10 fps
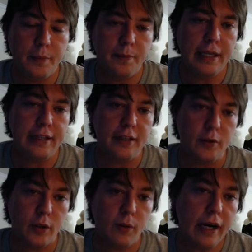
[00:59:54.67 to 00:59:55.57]
making
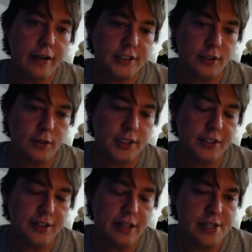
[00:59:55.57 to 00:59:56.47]
the required
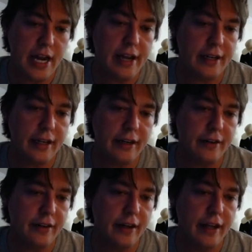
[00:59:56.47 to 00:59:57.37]
solution to the check
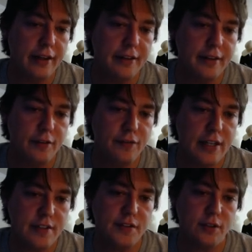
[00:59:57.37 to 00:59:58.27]
and the
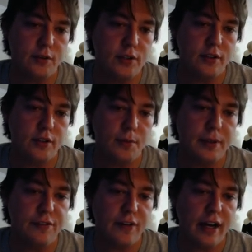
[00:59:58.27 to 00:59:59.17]
defensive solution to
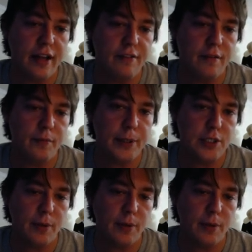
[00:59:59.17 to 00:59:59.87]
b5, bishop